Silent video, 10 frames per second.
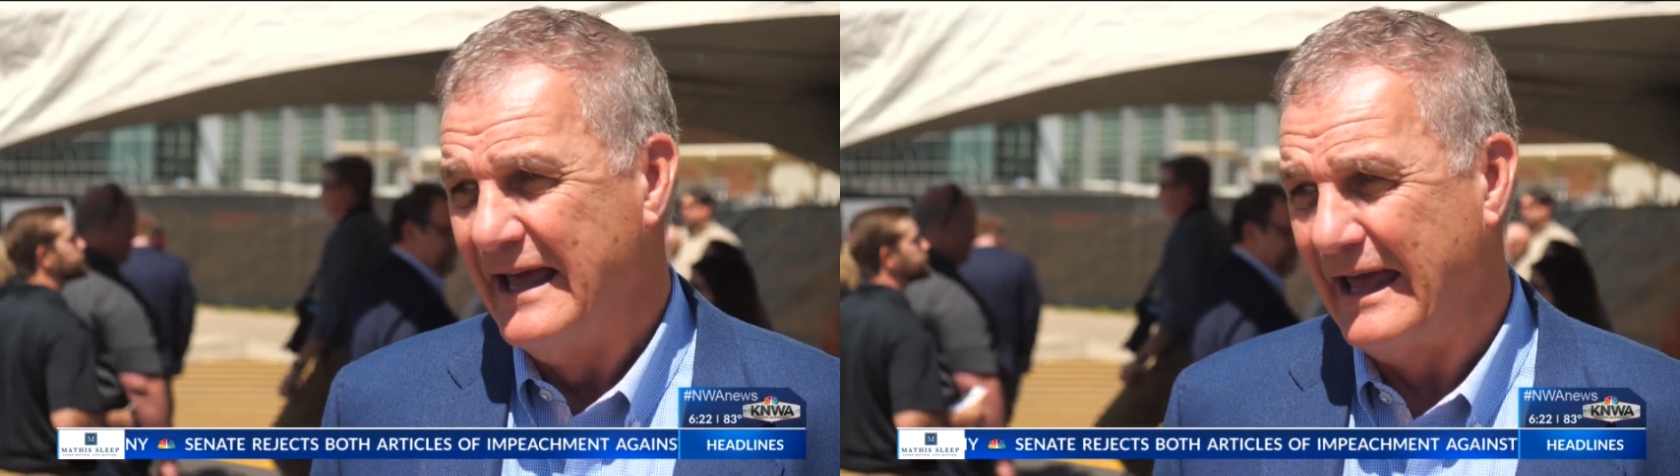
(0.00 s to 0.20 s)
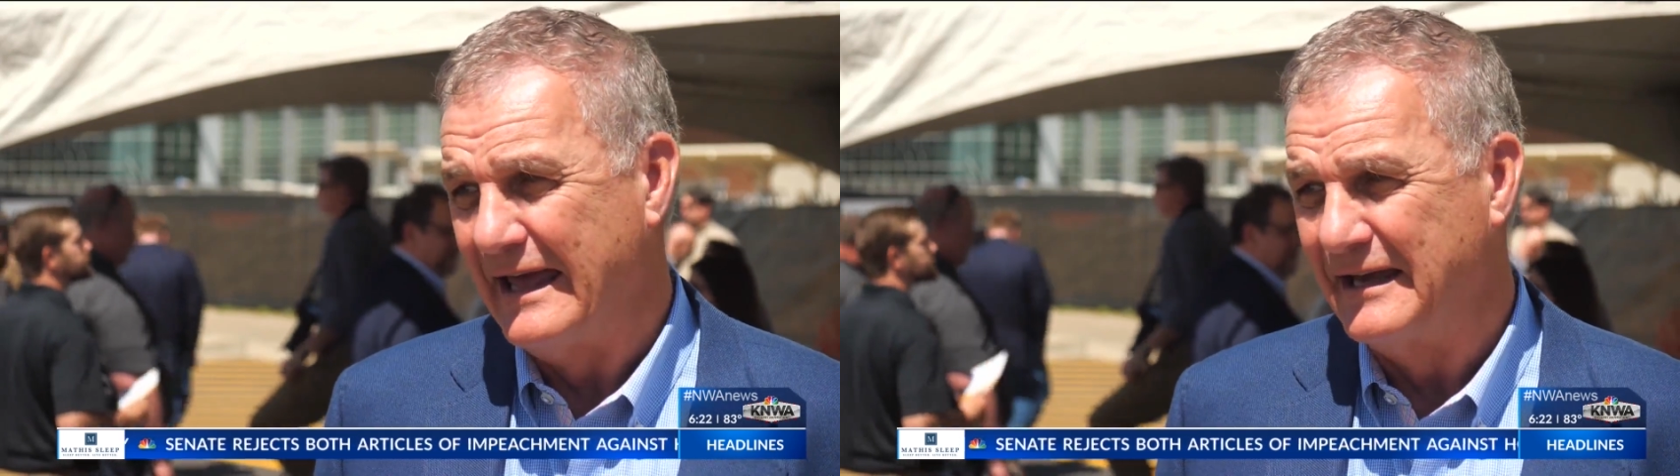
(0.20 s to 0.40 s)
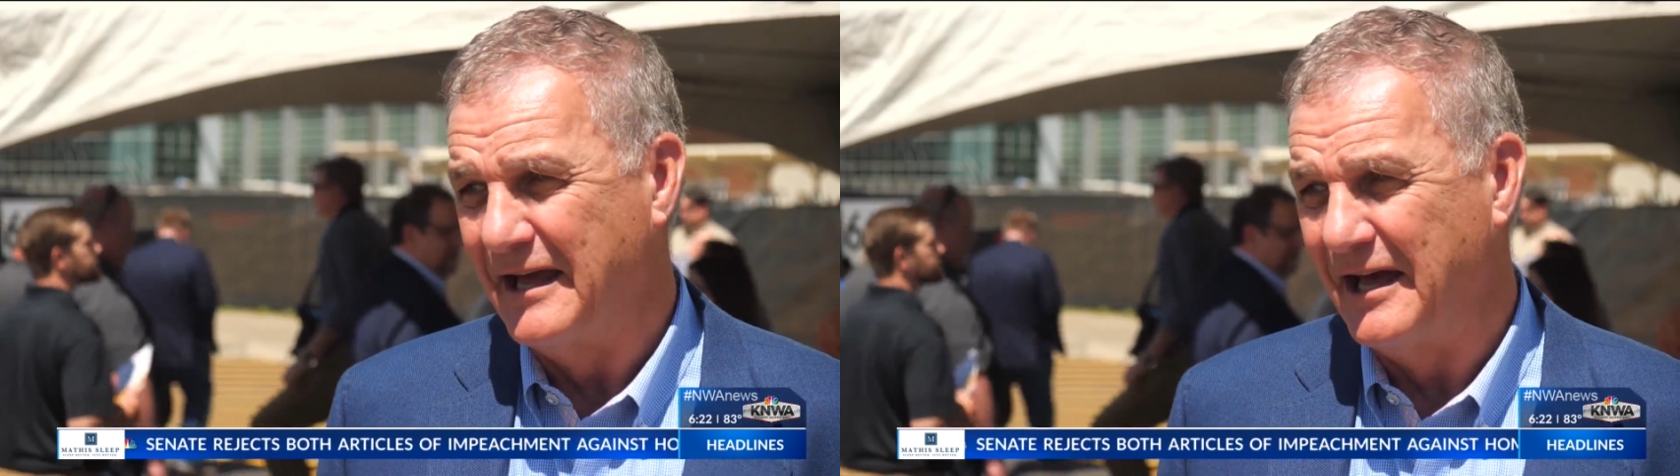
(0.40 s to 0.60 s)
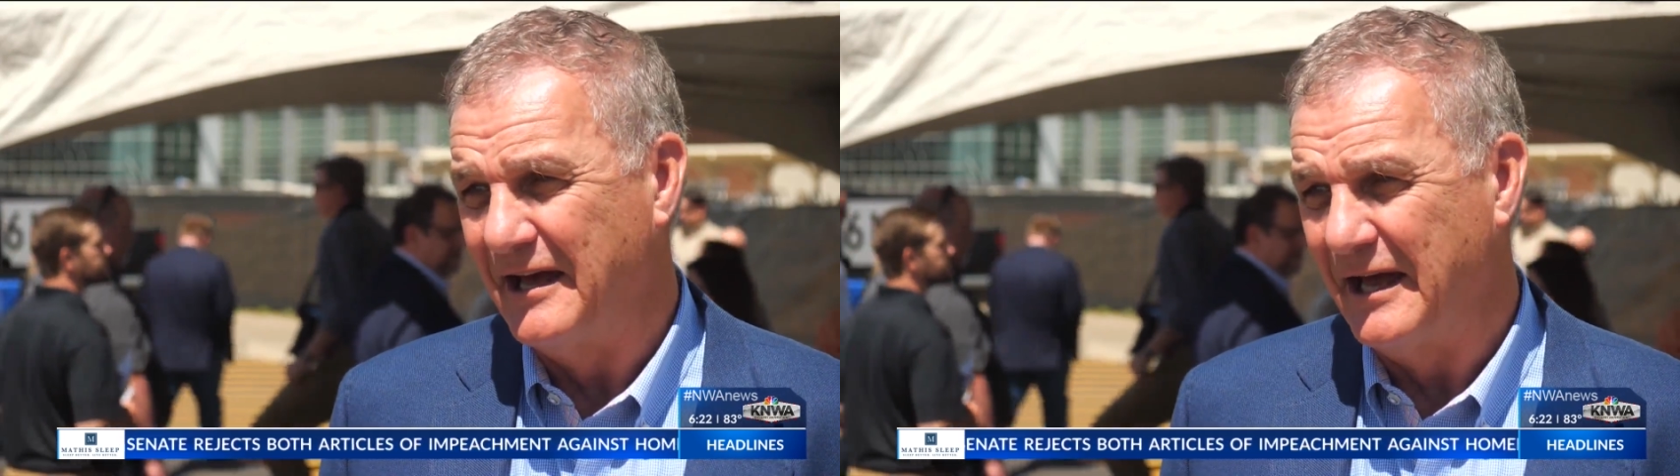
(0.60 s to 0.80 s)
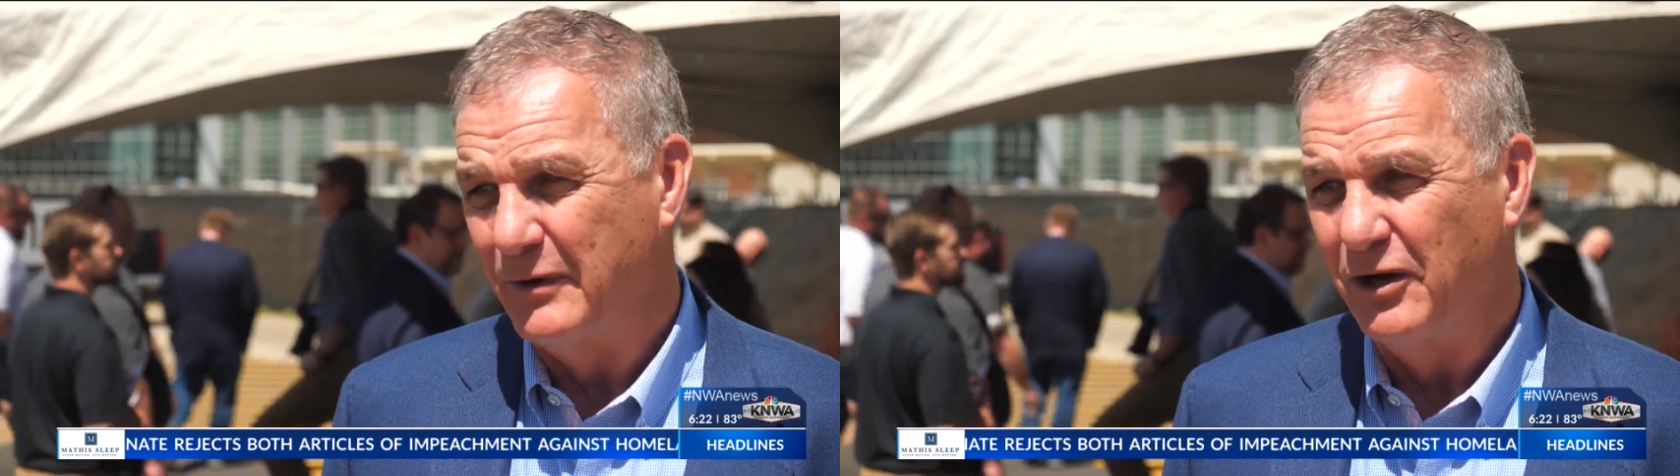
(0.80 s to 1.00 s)
and
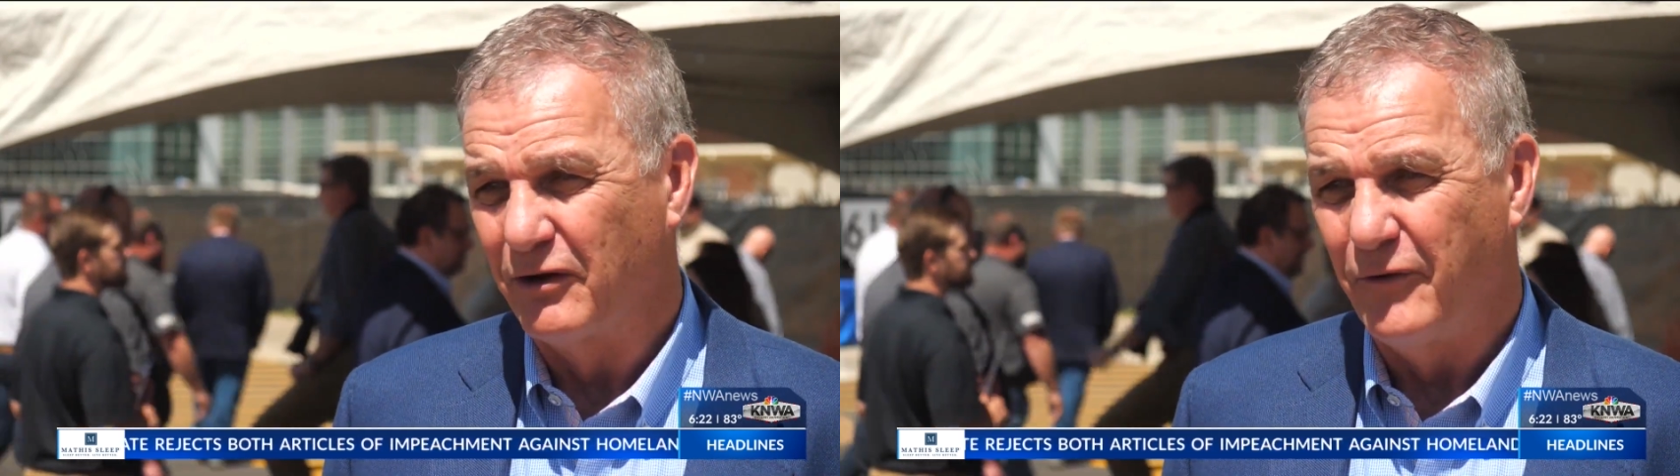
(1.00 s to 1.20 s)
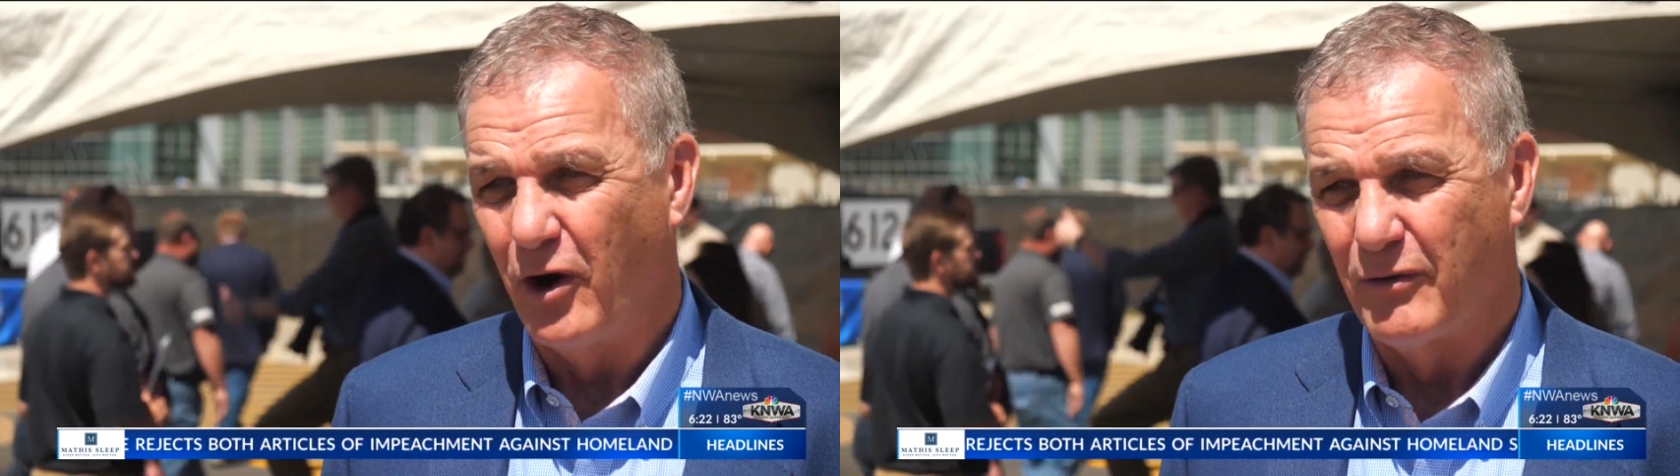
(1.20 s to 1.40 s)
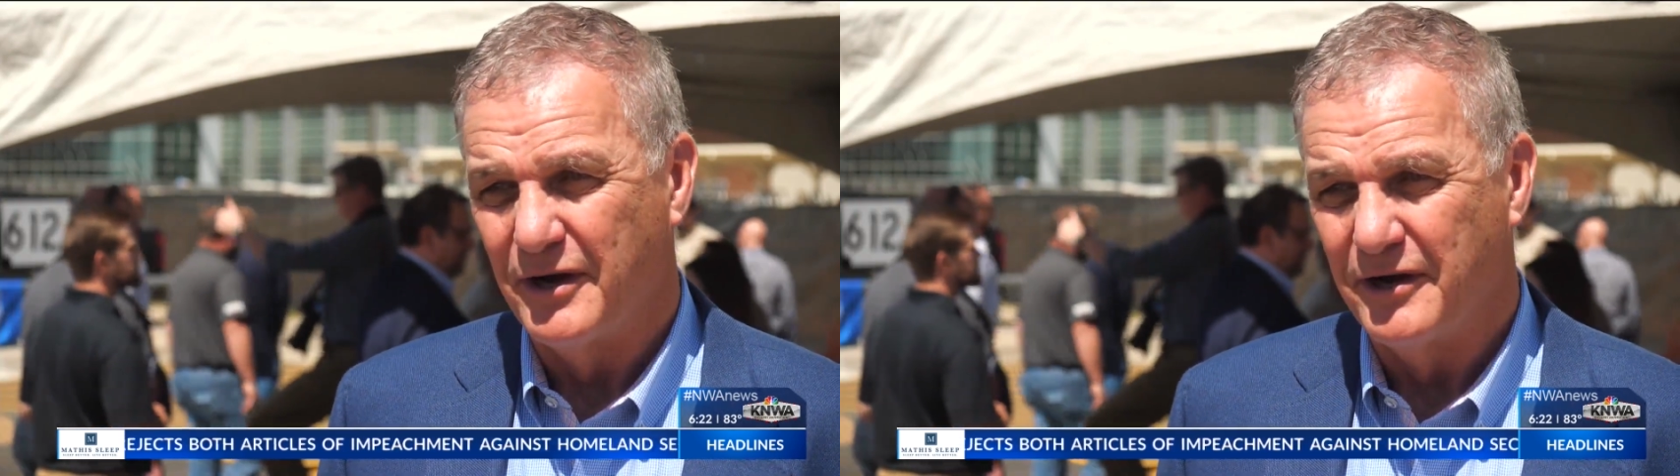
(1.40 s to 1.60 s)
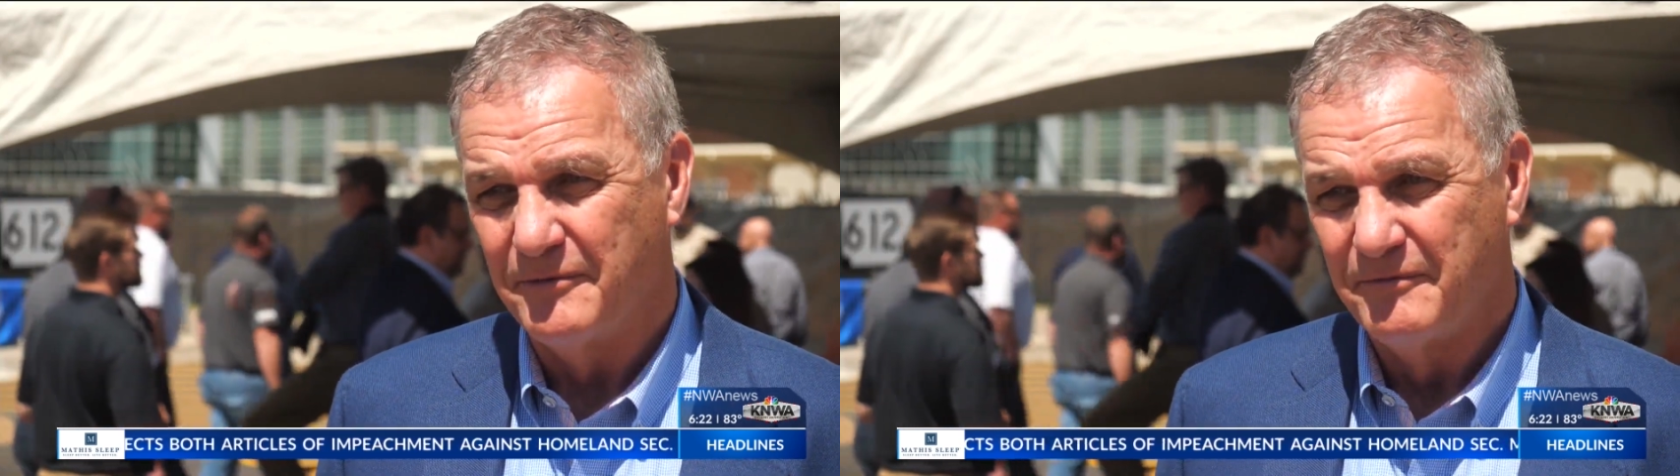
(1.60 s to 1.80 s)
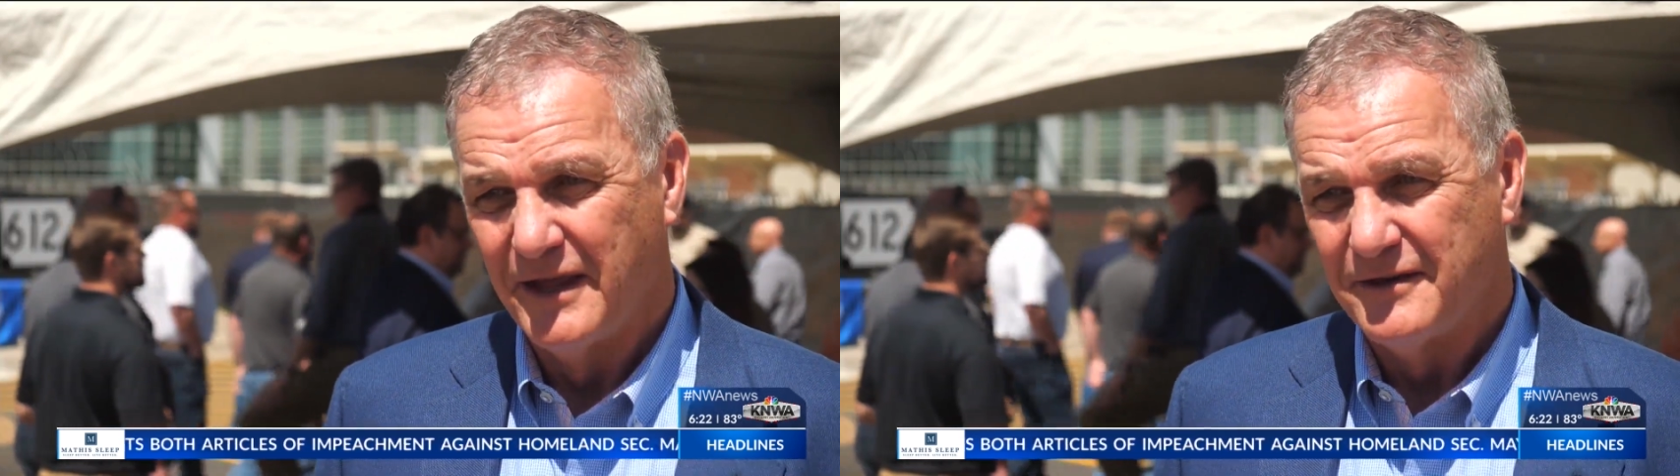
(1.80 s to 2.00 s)
uh, and we look forward to,